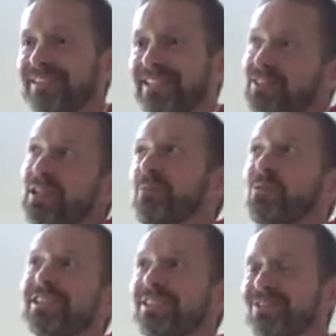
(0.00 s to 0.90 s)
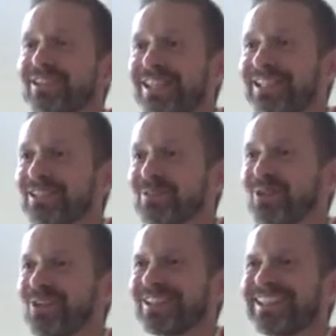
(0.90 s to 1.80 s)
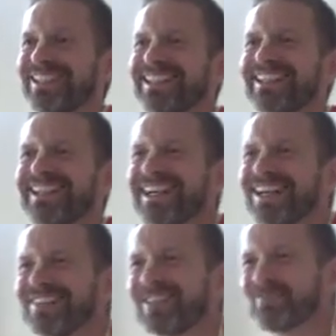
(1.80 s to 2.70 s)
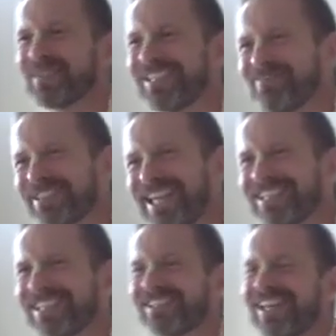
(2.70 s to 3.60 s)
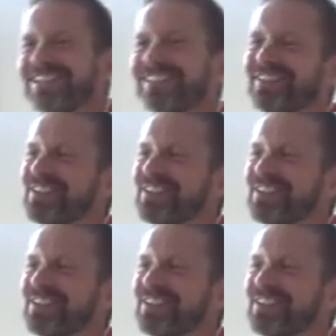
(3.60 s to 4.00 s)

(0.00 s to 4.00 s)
That's like more or less everything in this world. Because Patanjali said,